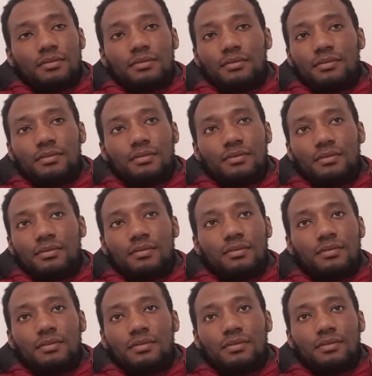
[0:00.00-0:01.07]

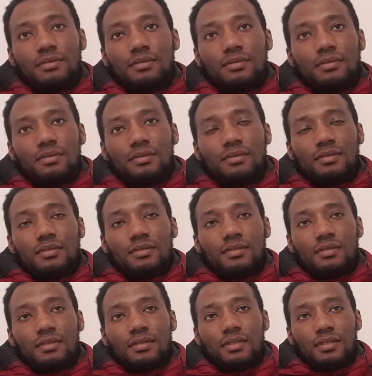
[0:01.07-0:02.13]

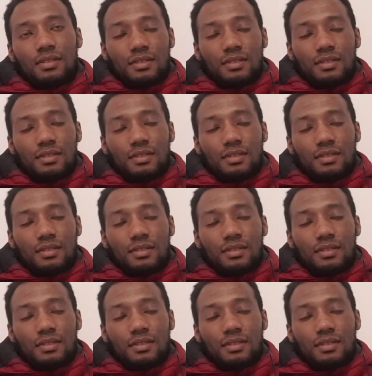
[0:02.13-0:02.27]
Nobody speaks.